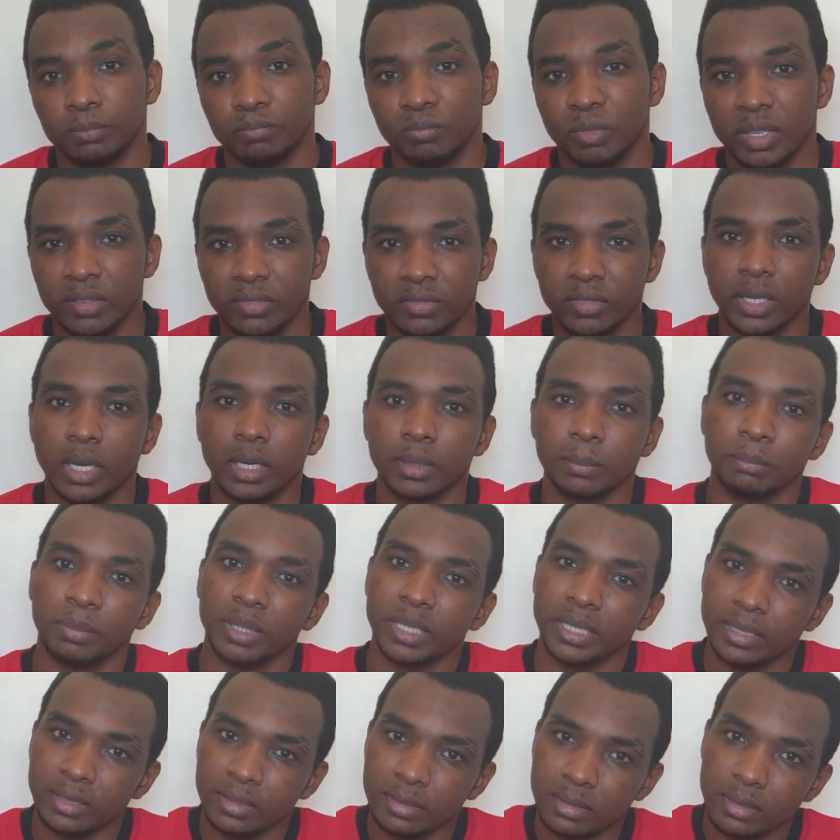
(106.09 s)
If not,
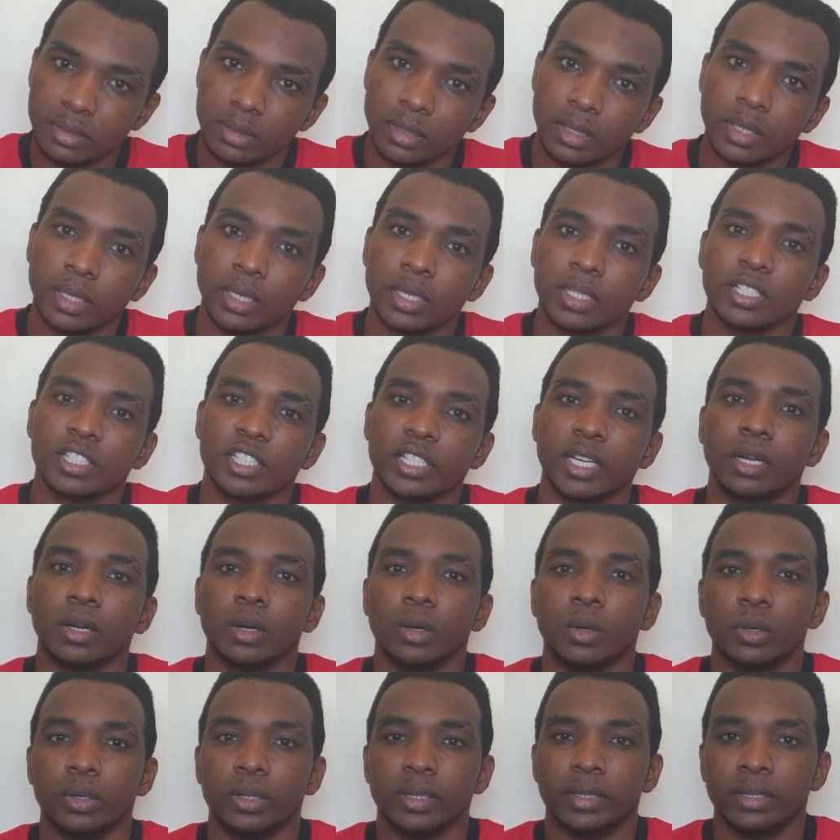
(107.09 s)
please check
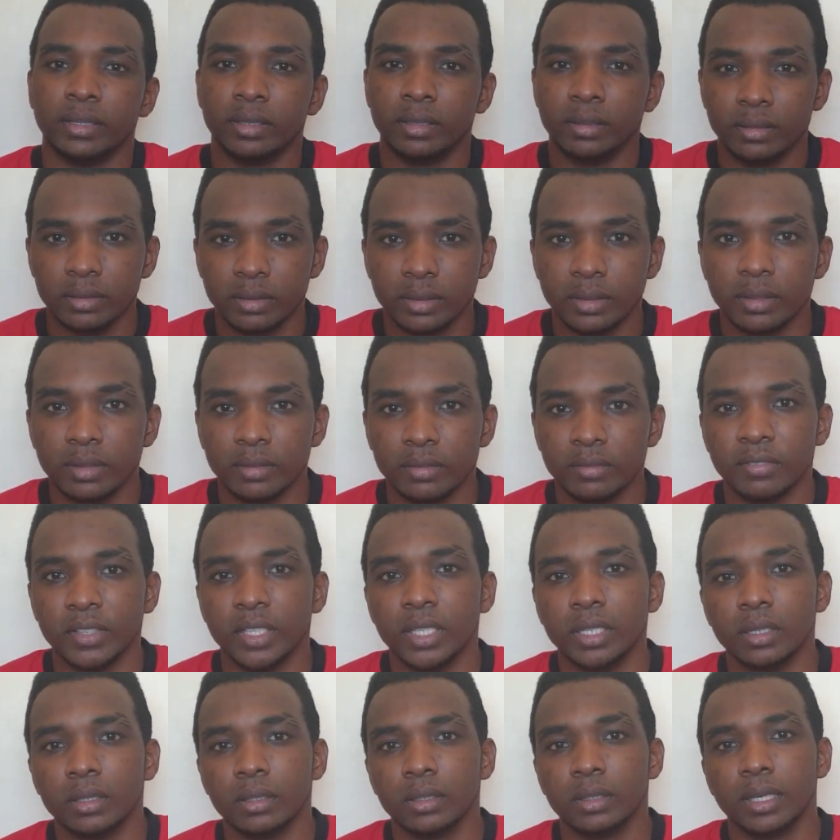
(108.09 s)
out the
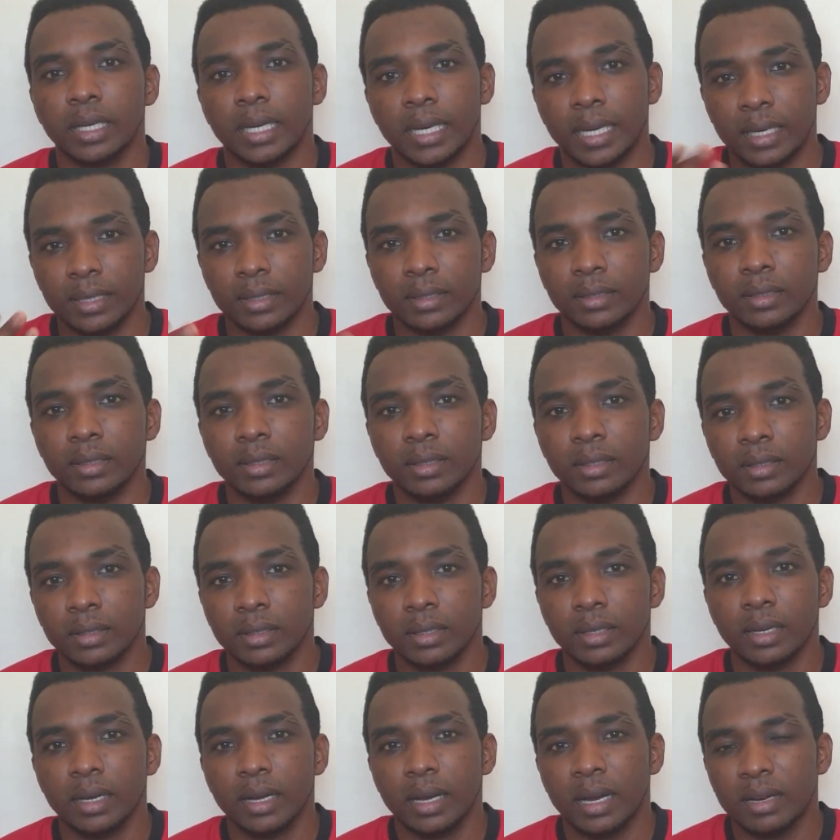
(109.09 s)
video and
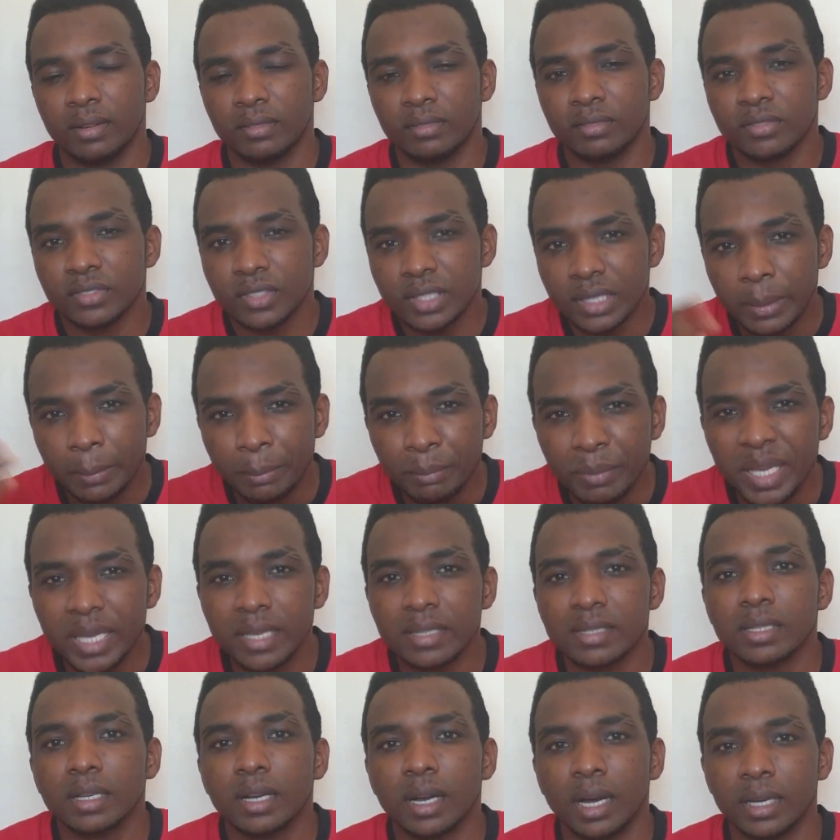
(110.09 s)
have the
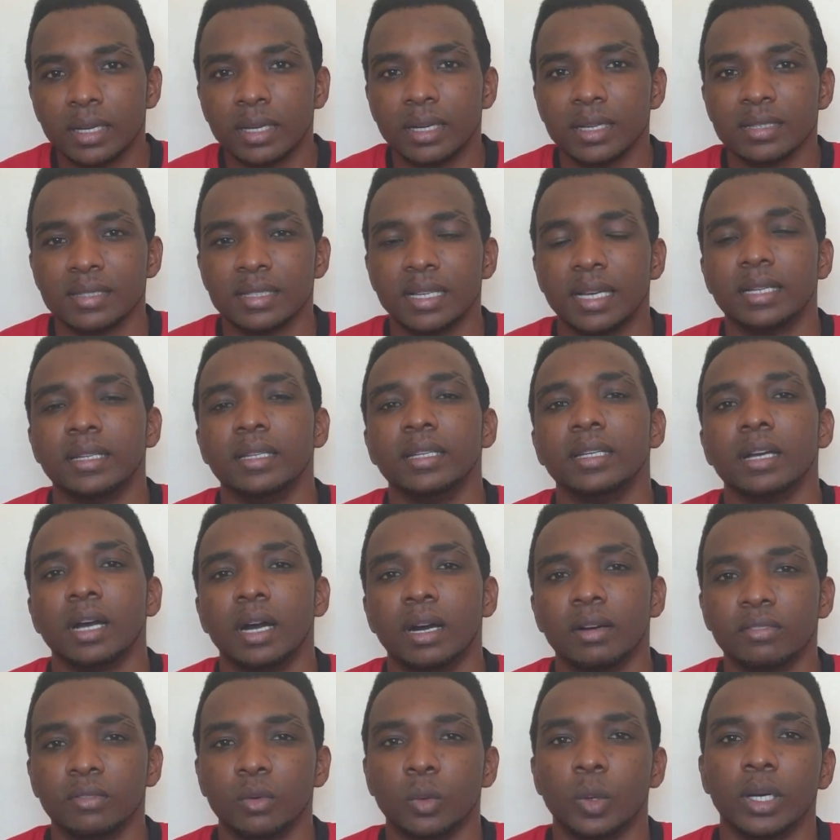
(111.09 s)
basic understanding
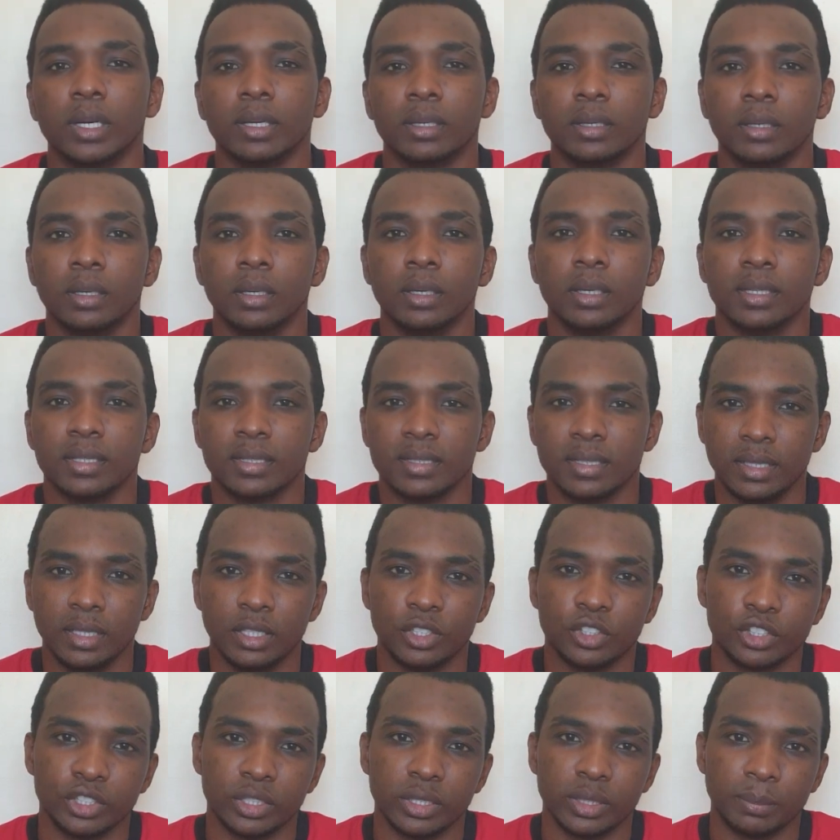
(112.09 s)
of what C
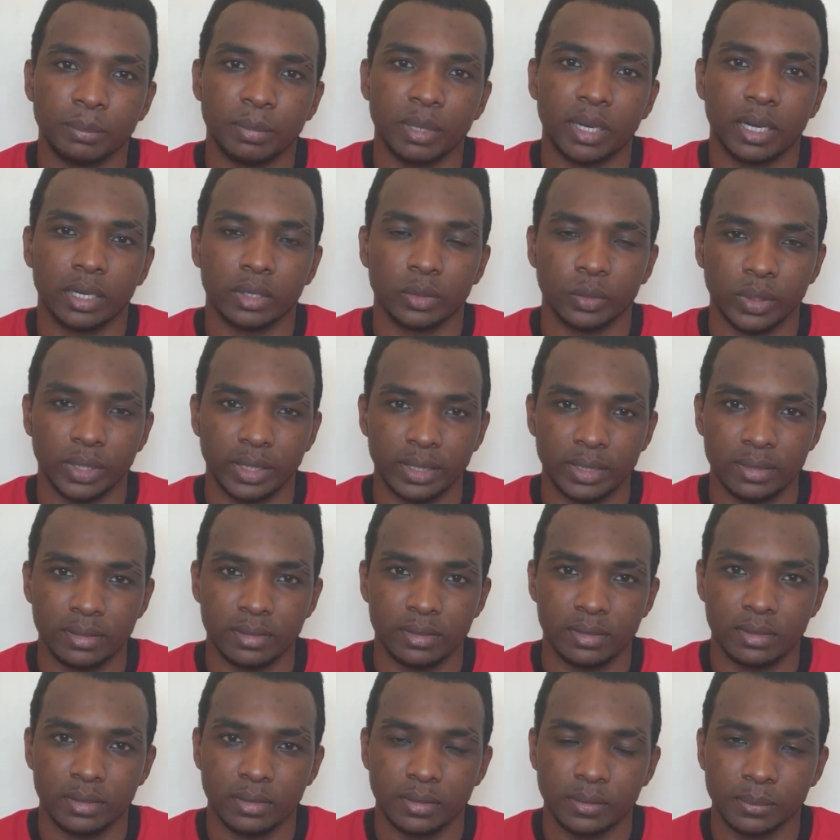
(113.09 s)
three pathway
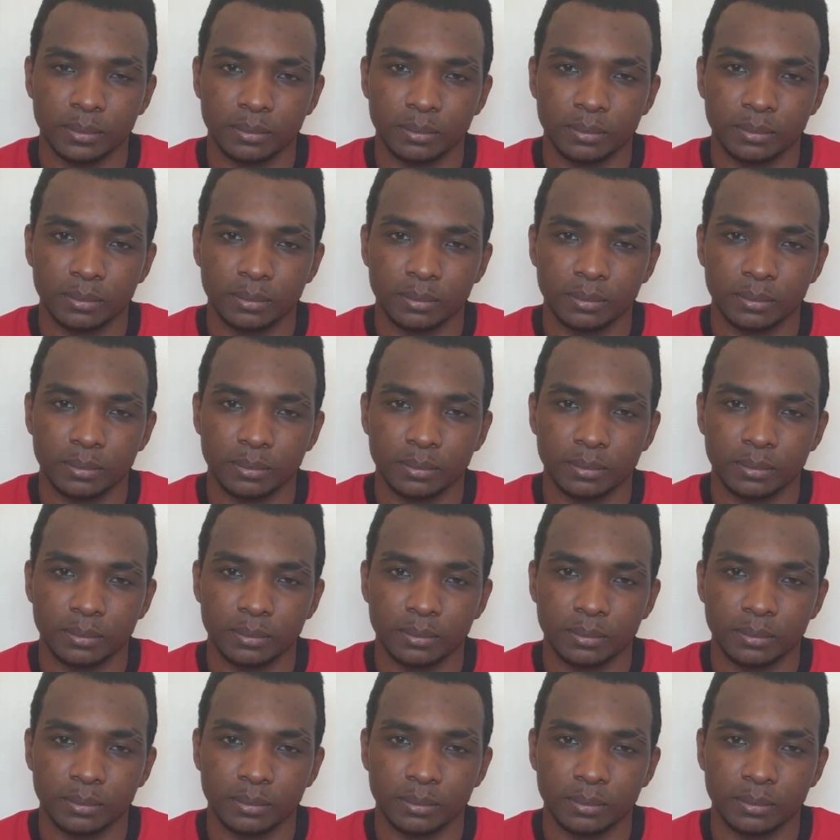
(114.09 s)
is.